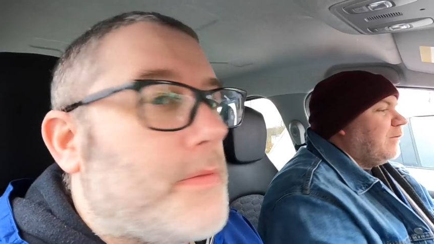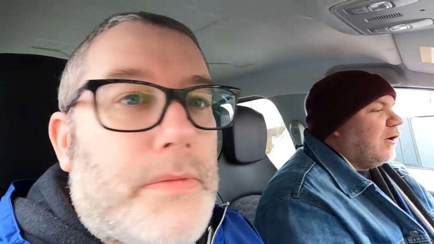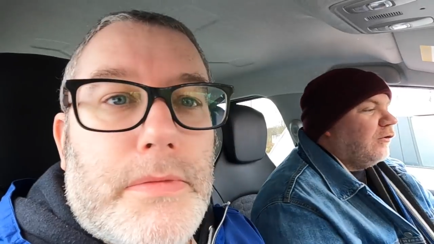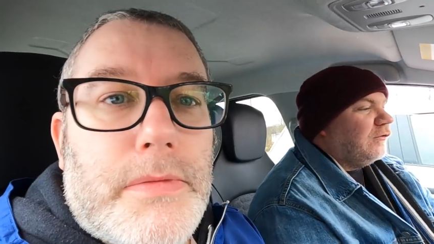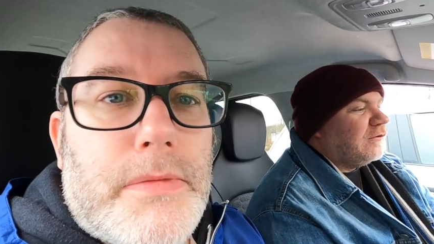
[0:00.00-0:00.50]

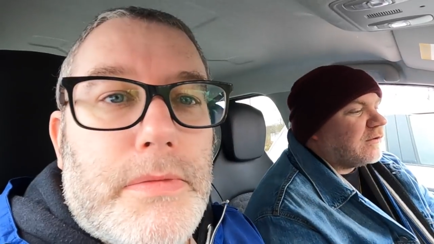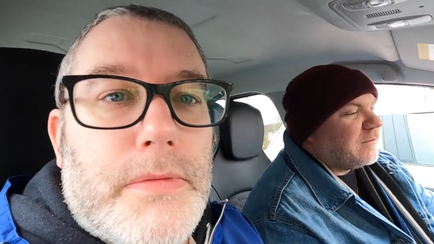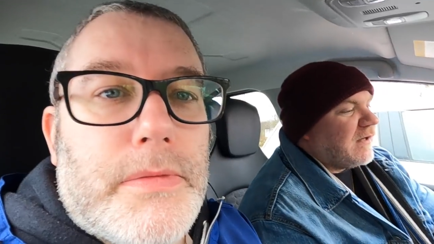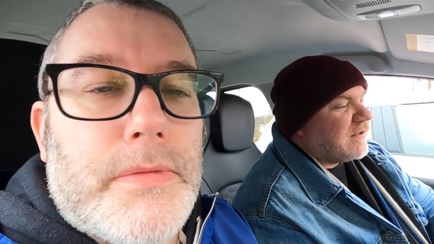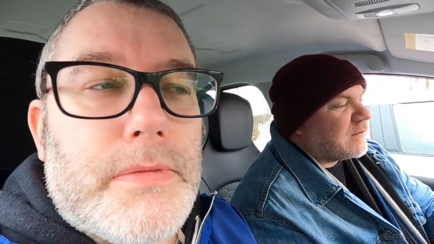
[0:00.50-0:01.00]
Speaker 1: Beyond
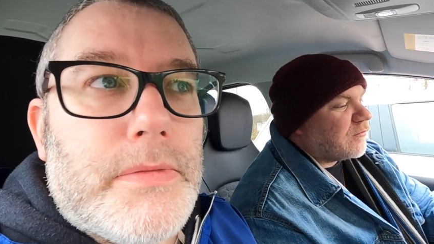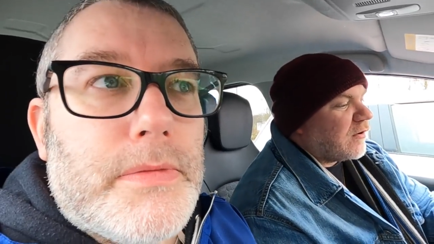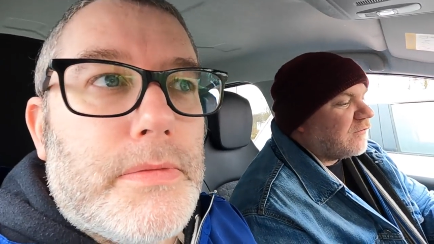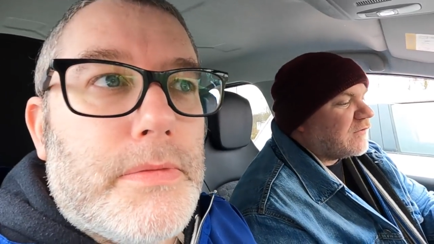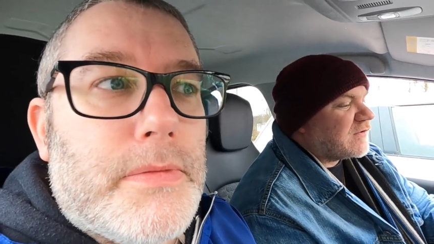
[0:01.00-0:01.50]
Meat
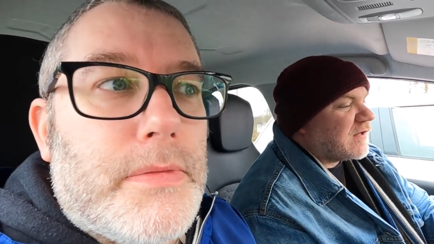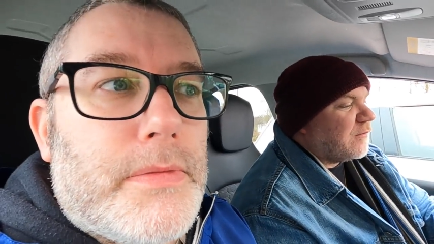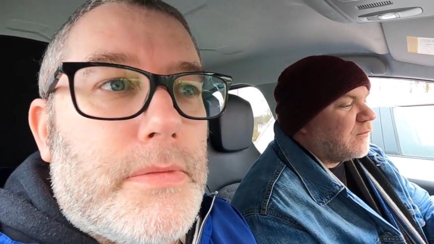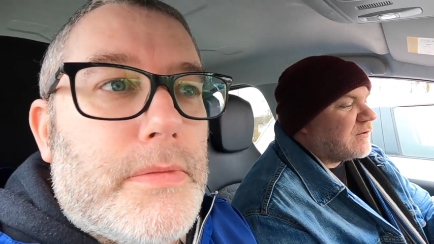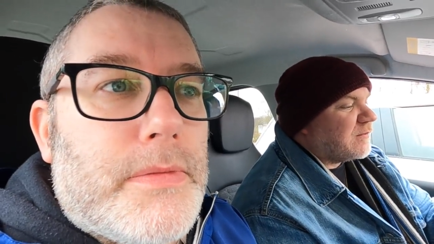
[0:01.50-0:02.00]
breakfast
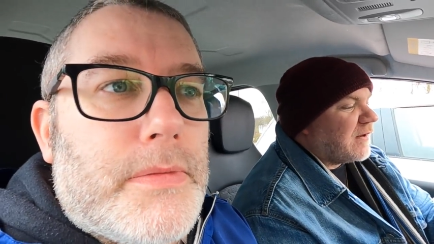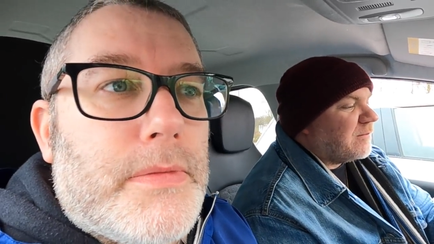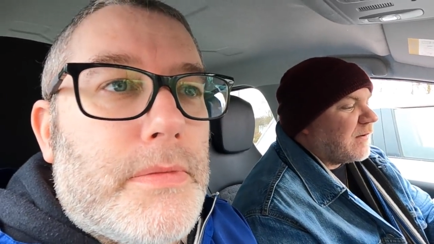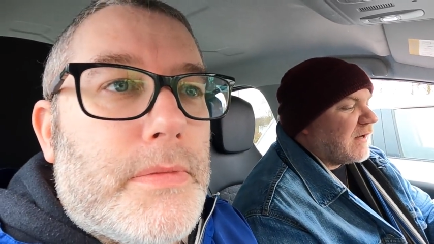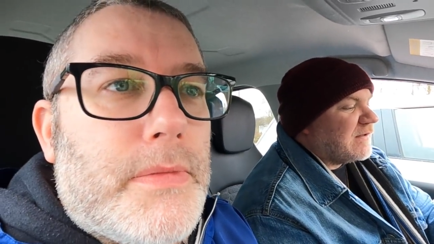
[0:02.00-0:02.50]
sandwich,
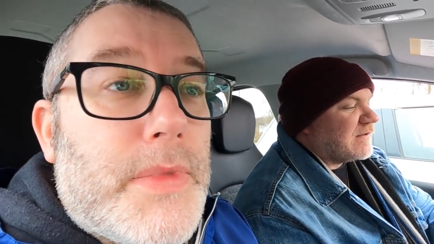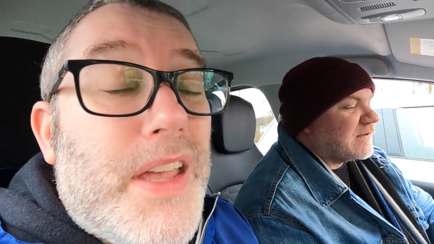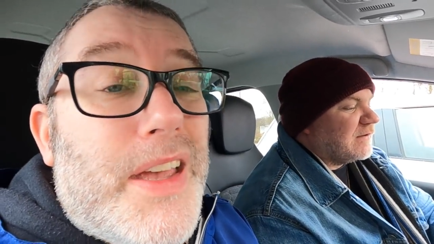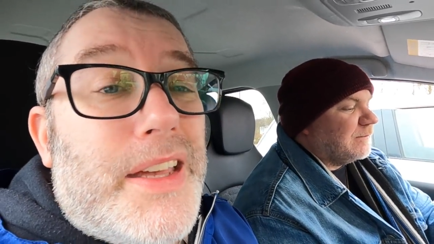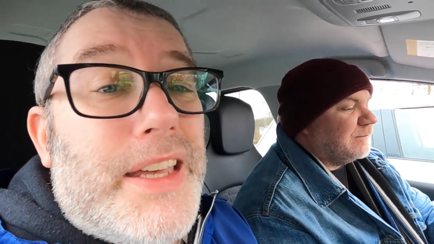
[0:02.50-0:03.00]

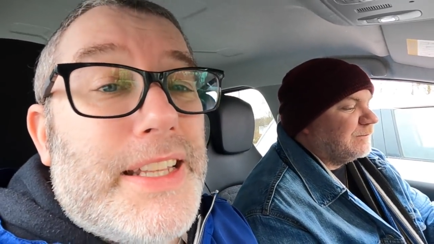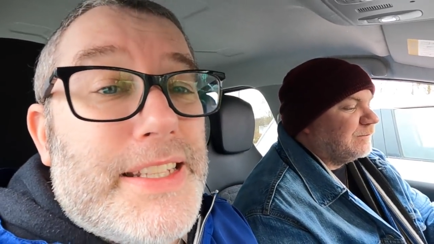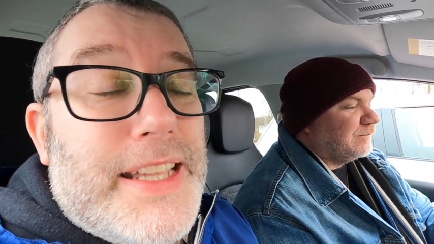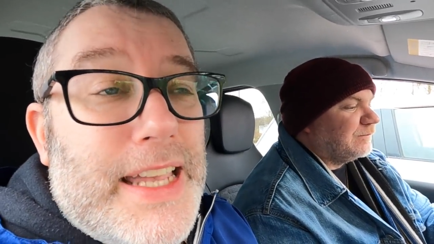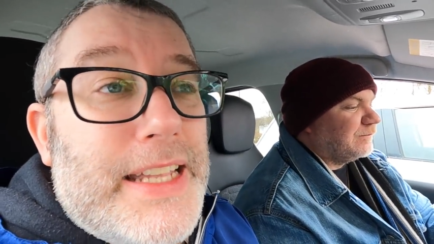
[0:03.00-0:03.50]
Speaker 2: plant-based.
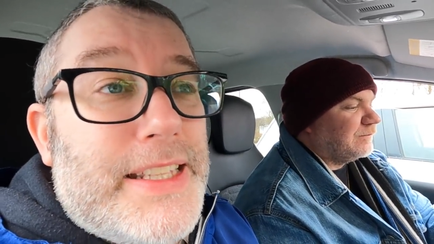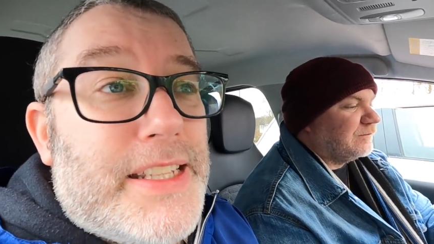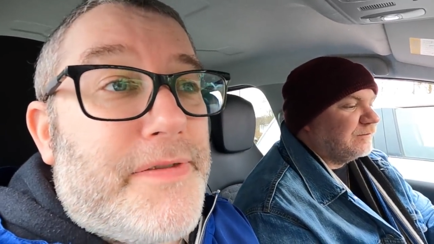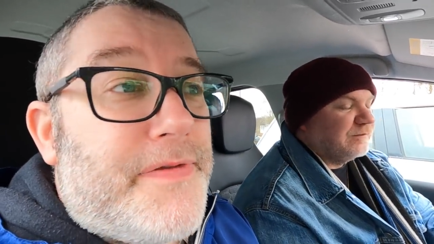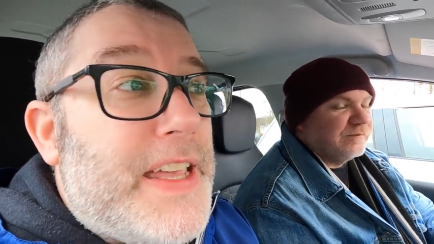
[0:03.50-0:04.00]
It's
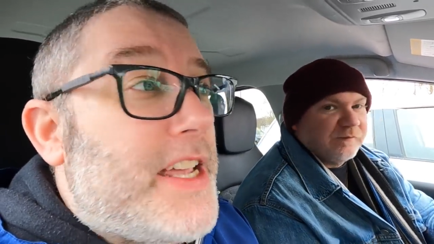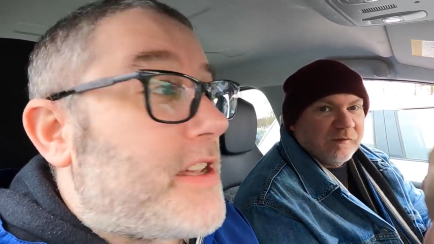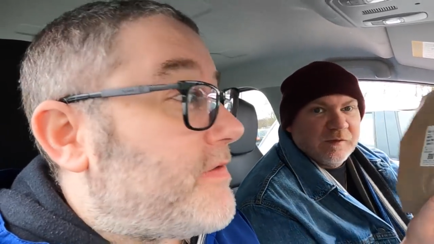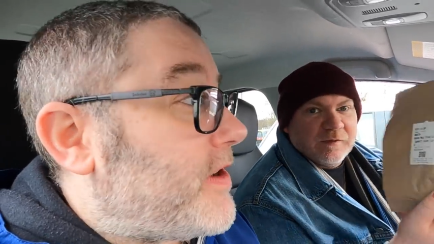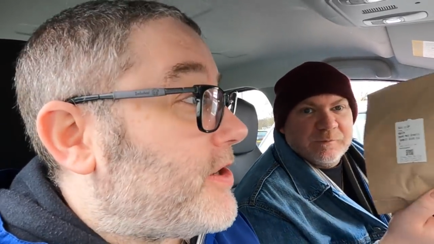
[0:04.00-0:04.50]
it's a
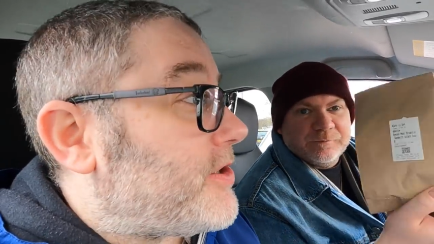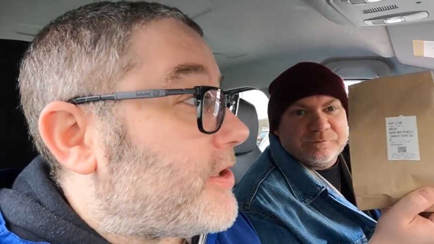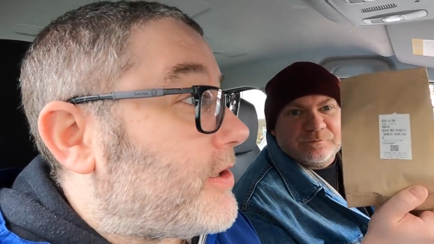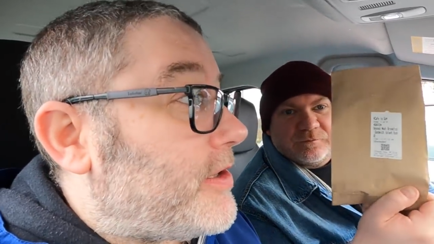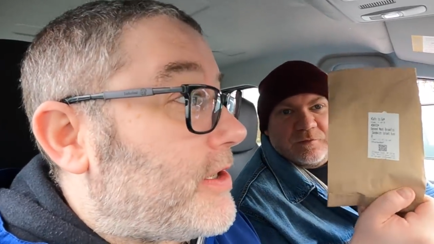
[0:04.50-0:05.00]
vegan
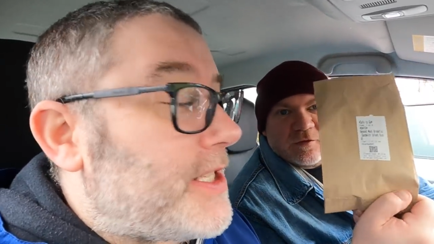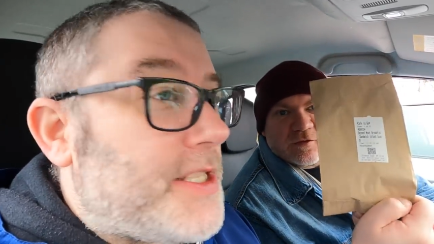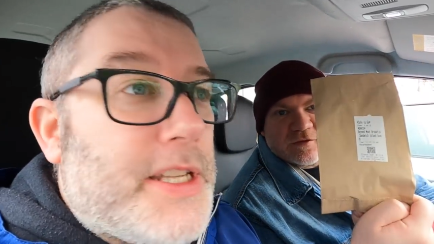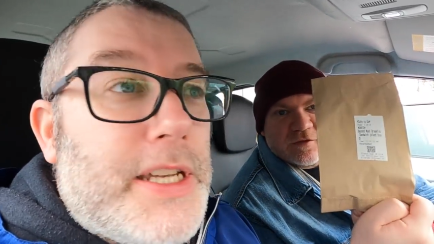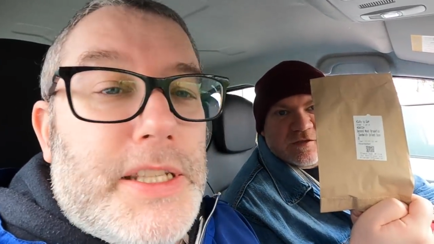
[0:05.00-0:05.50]
version.
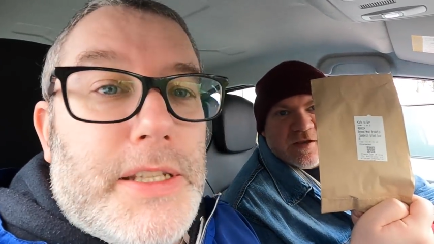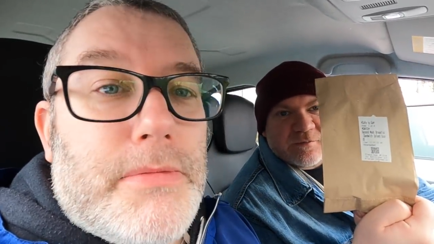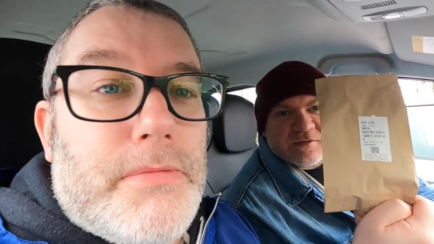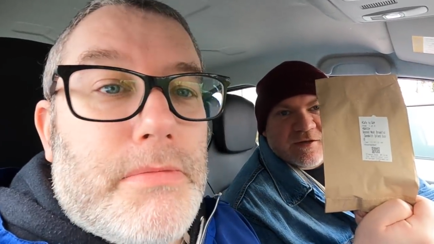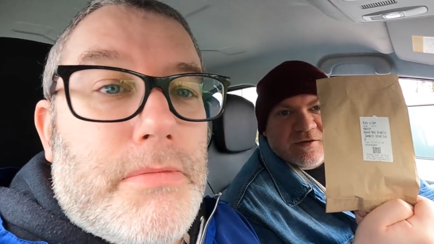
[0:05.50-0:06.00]
It's it's
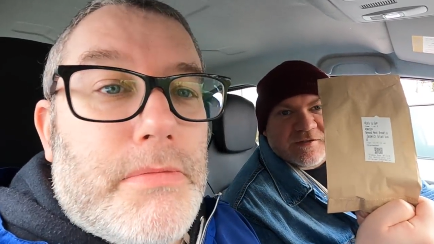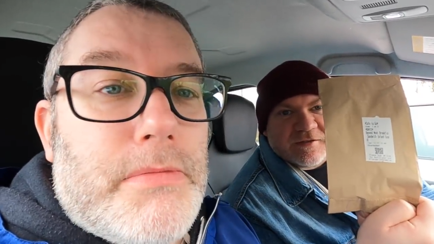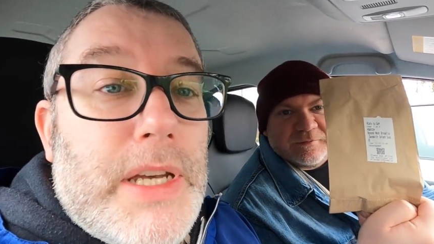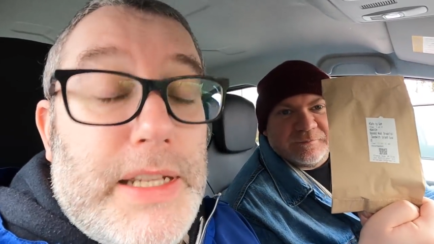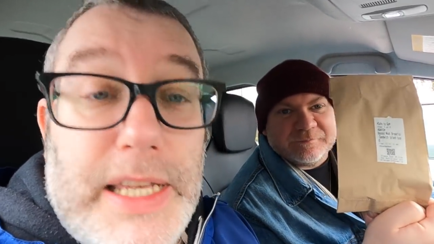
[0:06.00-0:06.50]

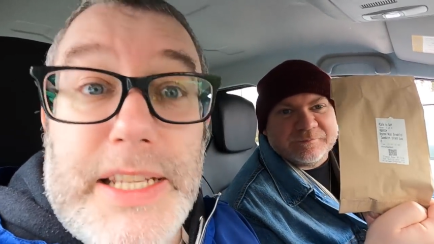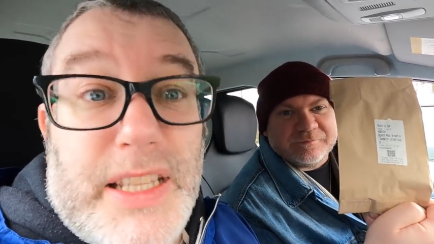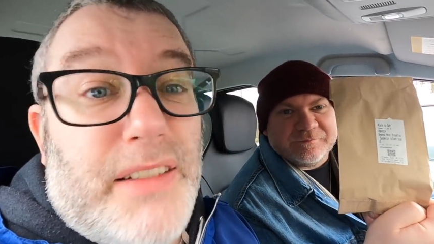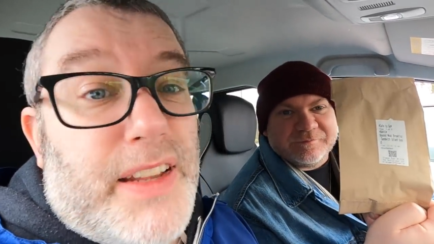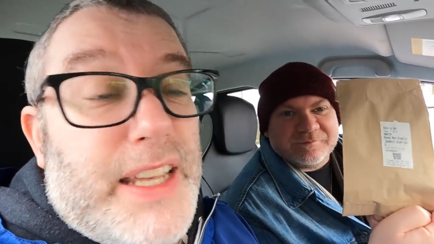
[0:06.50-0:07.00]
appetizing. It,
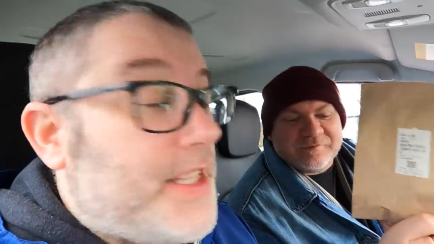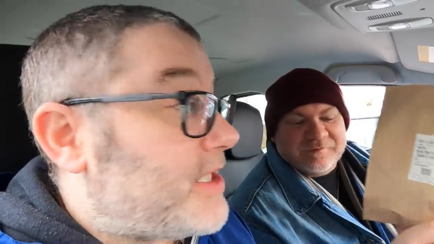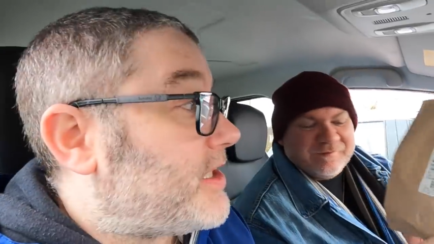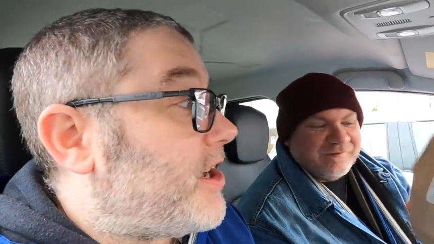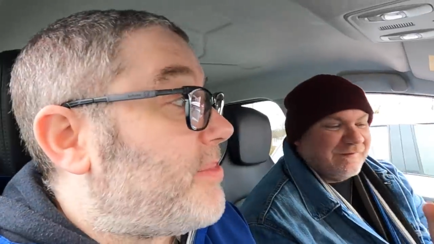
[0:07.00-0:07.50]
it's lovely.
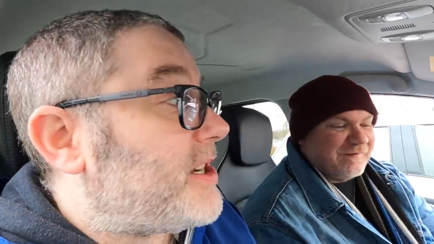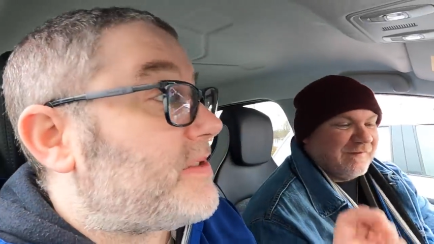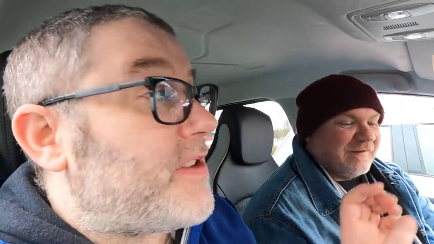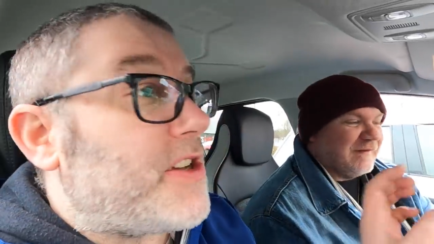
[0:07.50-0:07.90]
It's Starbucks